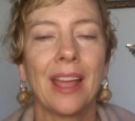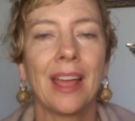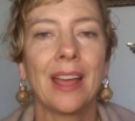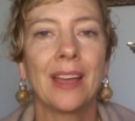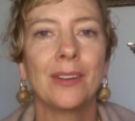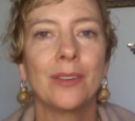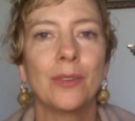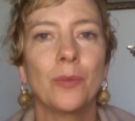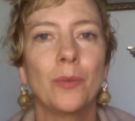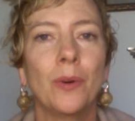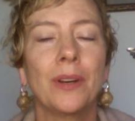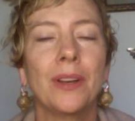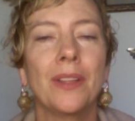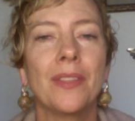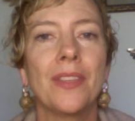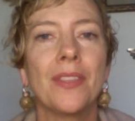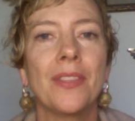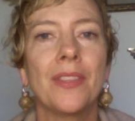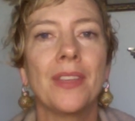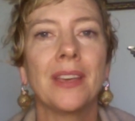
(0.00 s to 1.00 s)
And one of
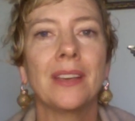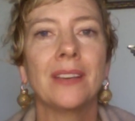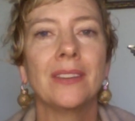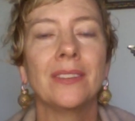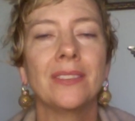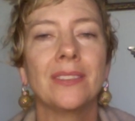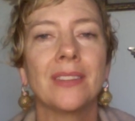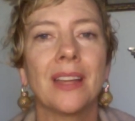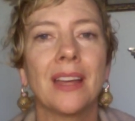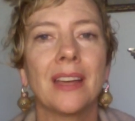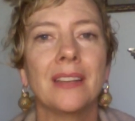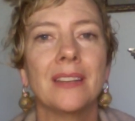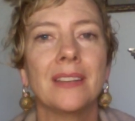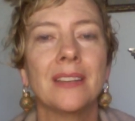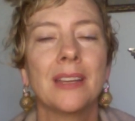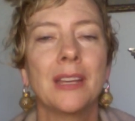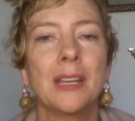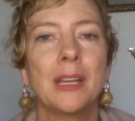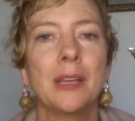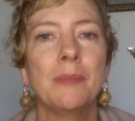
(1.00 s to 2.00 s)
the things that,
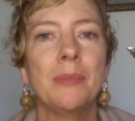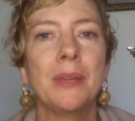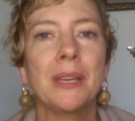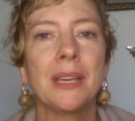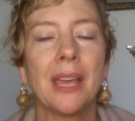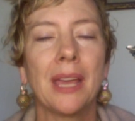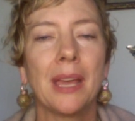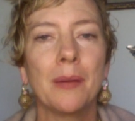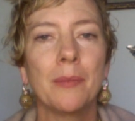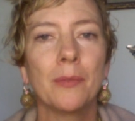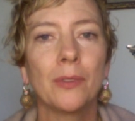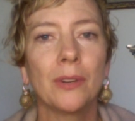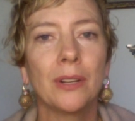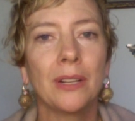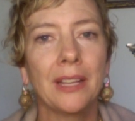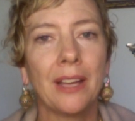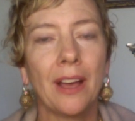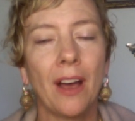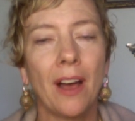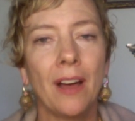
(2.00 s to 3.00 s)
became
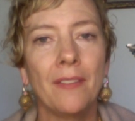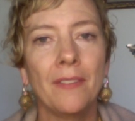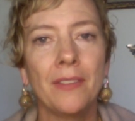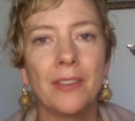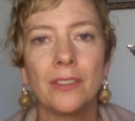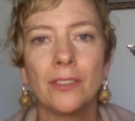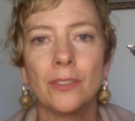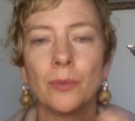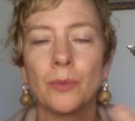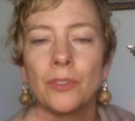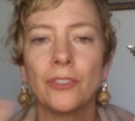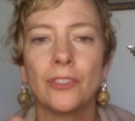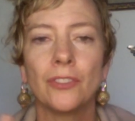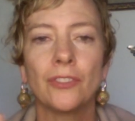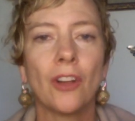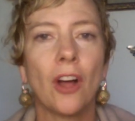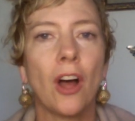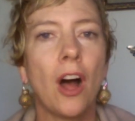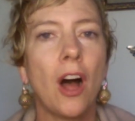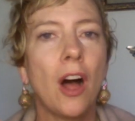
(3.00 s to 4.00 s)
really obvious was
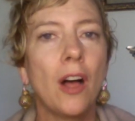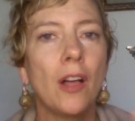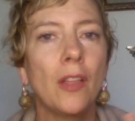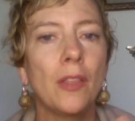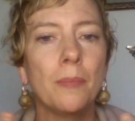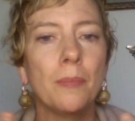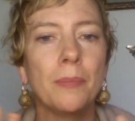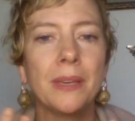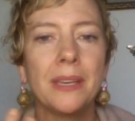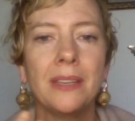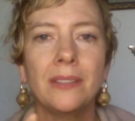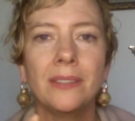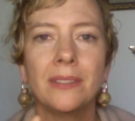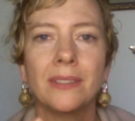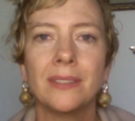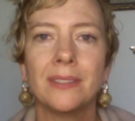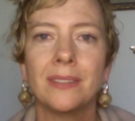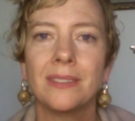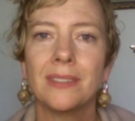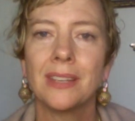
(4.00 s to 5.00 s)
just all the
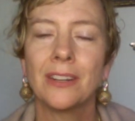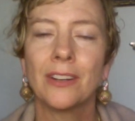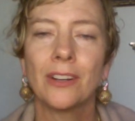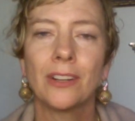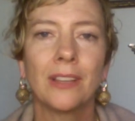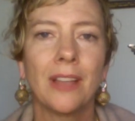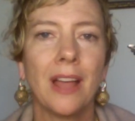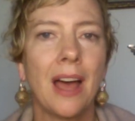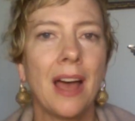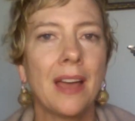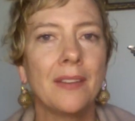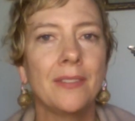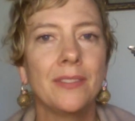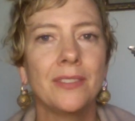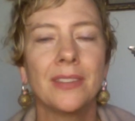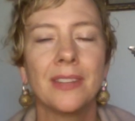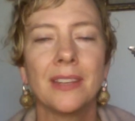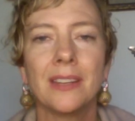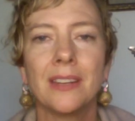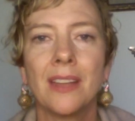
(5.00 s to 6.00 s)
pieces in our
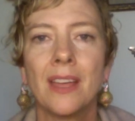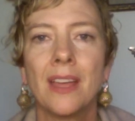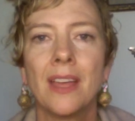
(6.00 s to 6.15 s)
lives that